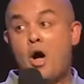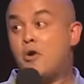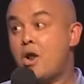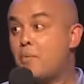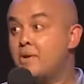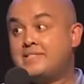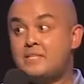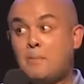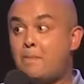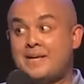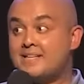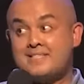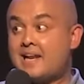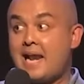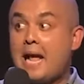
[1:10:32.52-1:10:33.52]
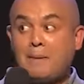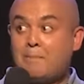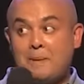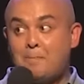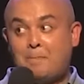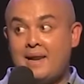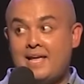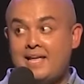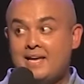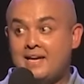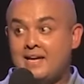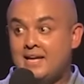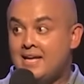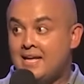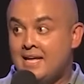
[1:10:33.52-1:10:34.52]
Oh no, he's the best rugby player.
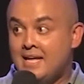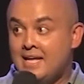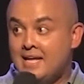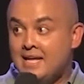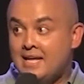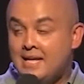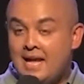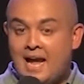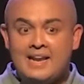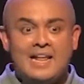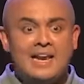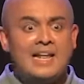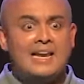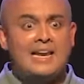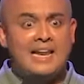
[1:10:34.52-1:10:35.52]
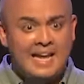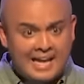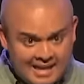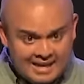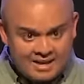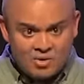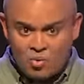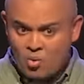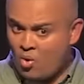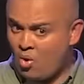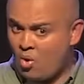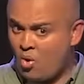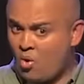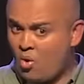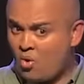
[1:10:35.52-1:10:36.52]
and hulle lig.
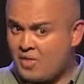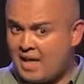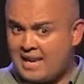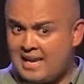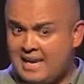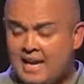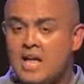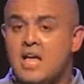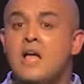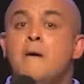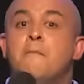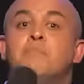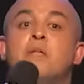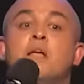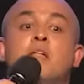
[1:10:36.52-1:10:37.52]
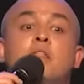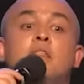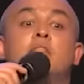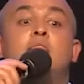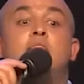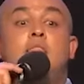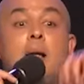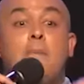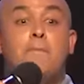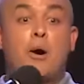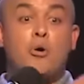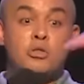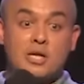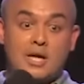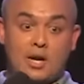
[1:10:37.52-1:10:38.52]
Woo, hulle lig. They
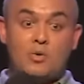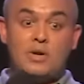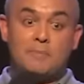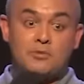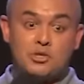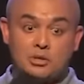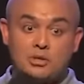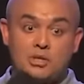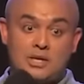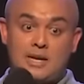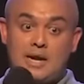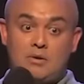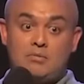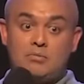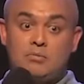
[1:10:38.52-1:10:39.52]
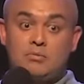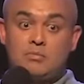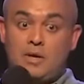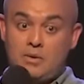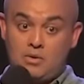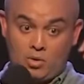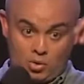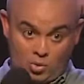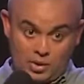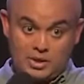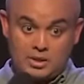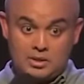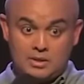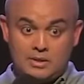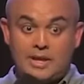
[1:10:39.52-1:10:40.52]
both grown up children now. They groot.
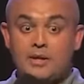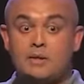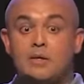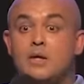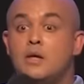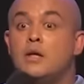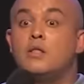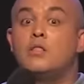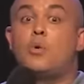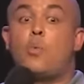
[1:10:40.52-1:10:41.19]
They the